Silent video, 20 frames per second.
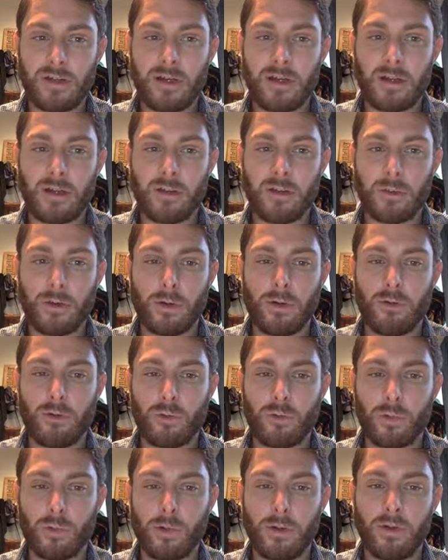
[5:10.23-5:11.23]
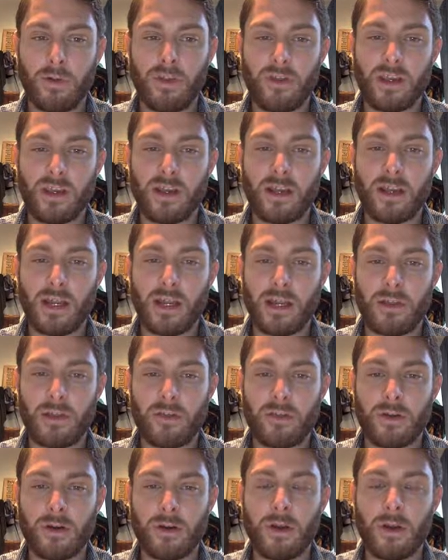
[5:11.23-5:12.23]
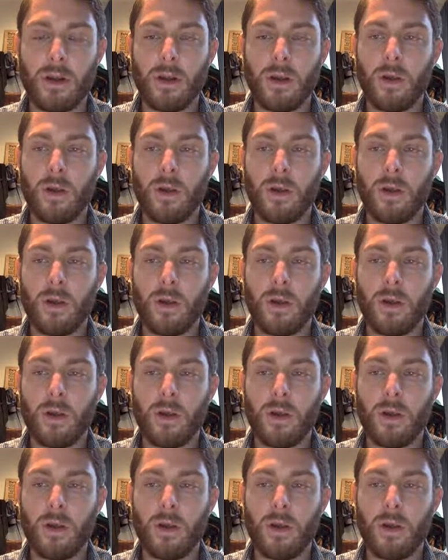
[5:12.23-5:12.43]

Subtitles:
In other words, we're really seeking to answer,